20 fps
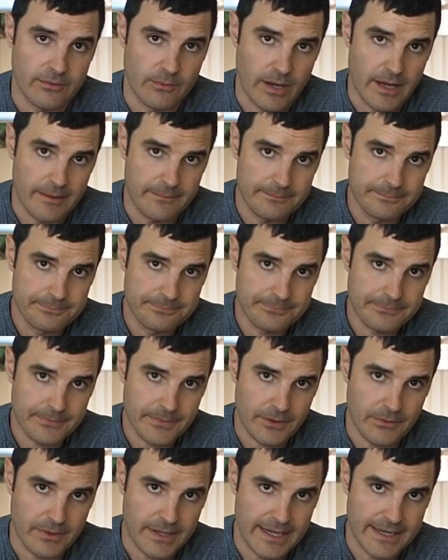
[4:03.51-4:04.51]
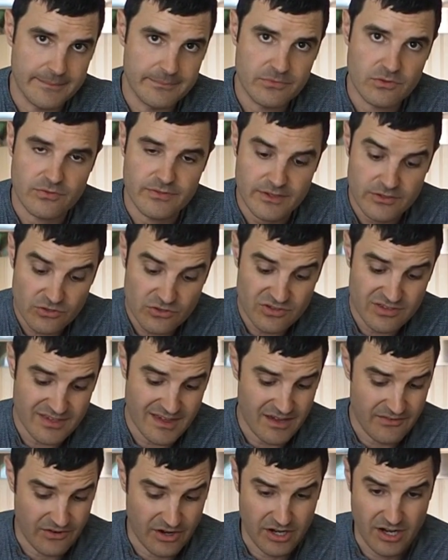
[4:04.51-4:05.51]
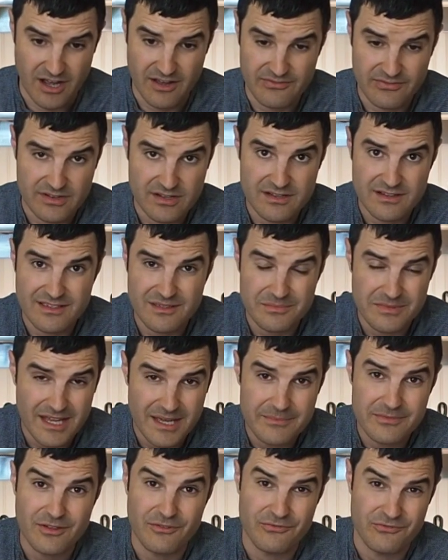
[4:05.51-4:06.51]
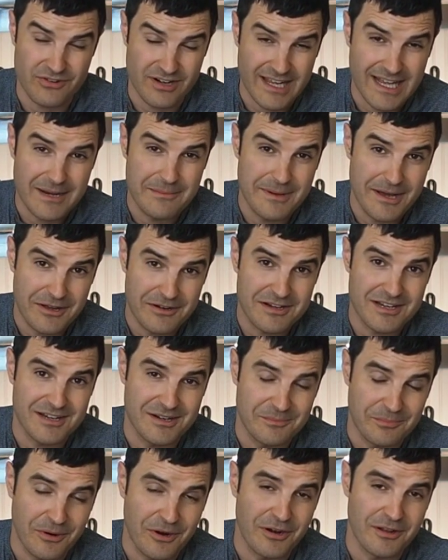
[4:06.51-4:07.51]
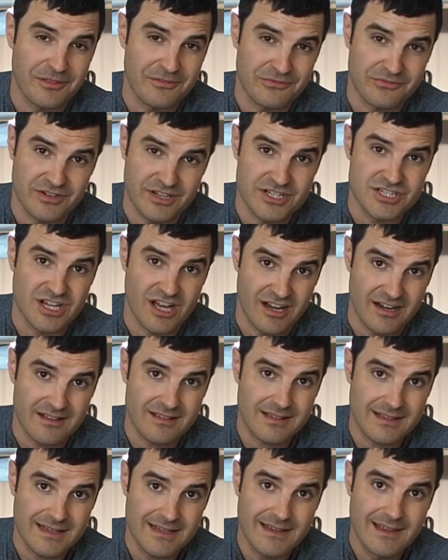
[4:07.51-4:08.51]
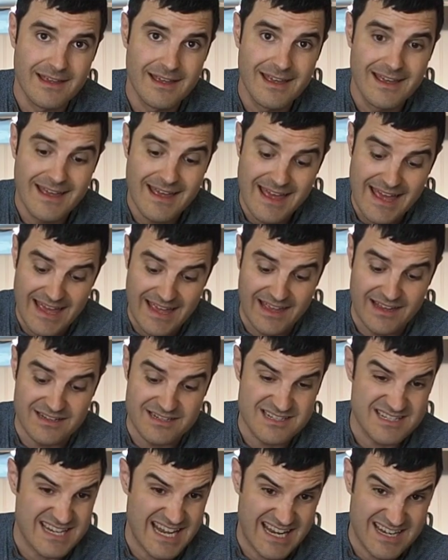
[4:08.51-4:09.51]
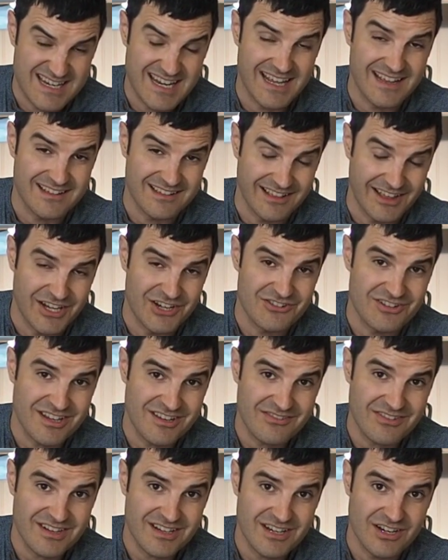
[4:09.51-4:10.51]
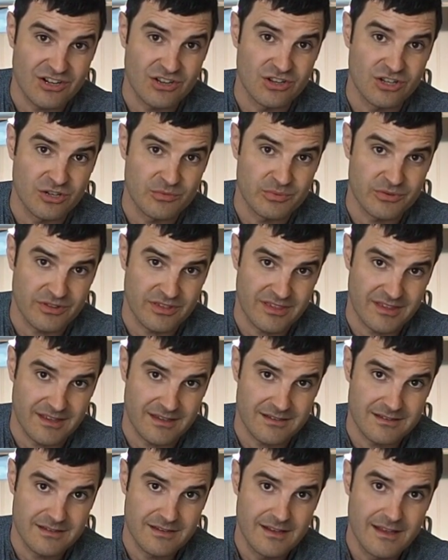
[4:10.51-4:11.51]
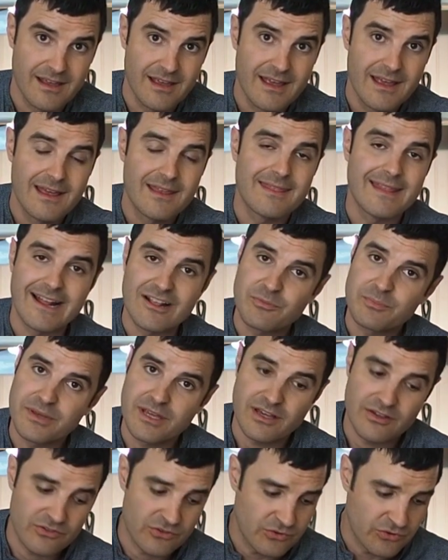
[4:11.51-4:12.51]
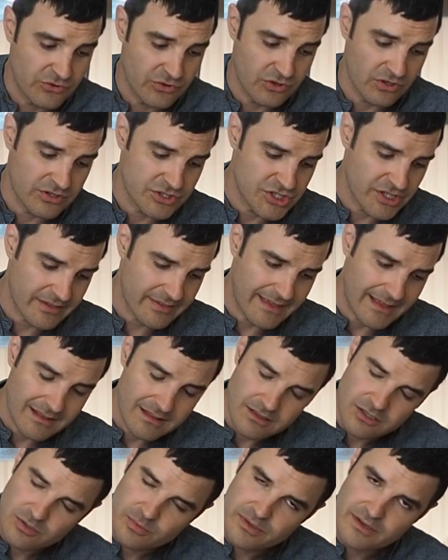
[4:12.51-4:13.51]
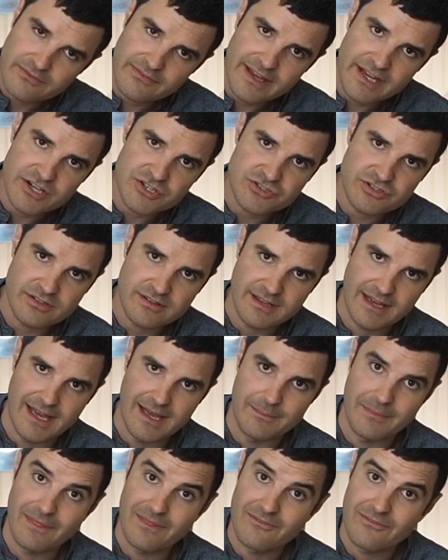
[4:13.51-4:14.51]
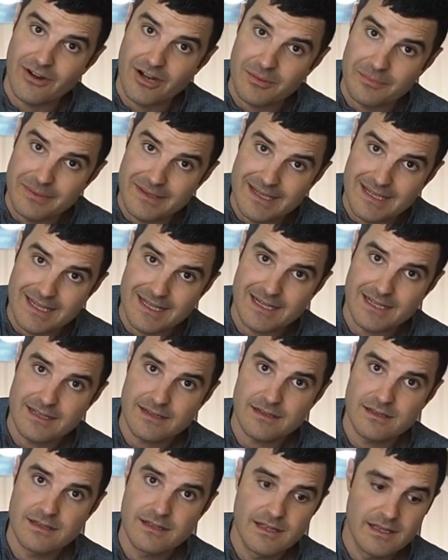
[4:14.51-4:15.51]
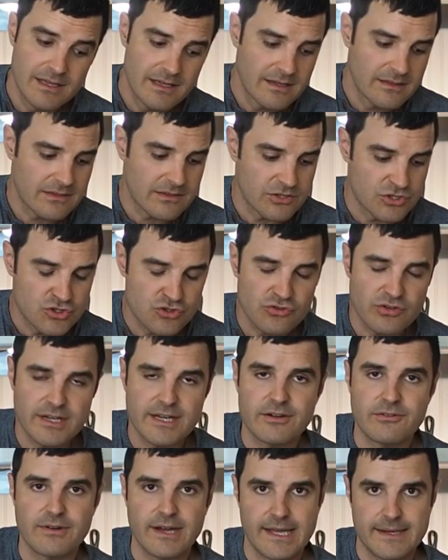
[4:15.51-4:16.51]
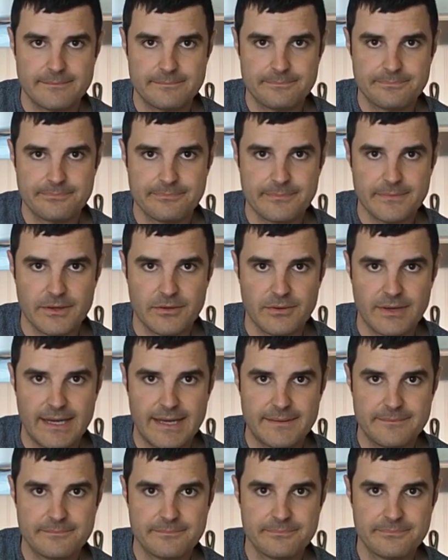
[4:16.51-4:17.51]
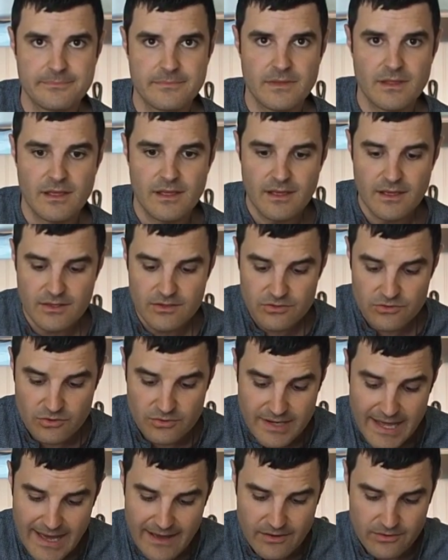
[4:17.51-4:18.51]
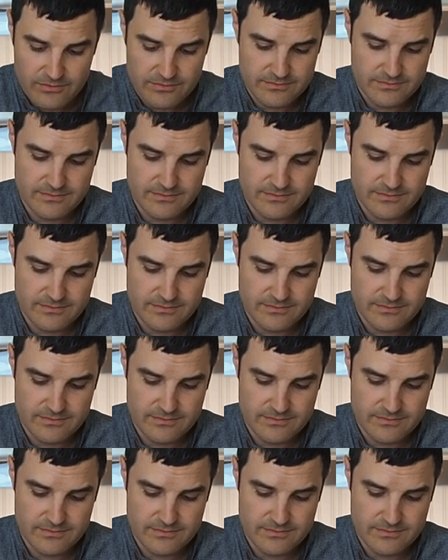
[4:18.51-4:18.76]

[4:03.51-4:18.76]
well. Okay, so this will stay very often. Sometimes I'll forget about it in a part of the fridge, honestly, and 10 days later even, it'll look pristine. And that's because you took just that little bit of extra time at the very beginning to treat it right, okay? So now,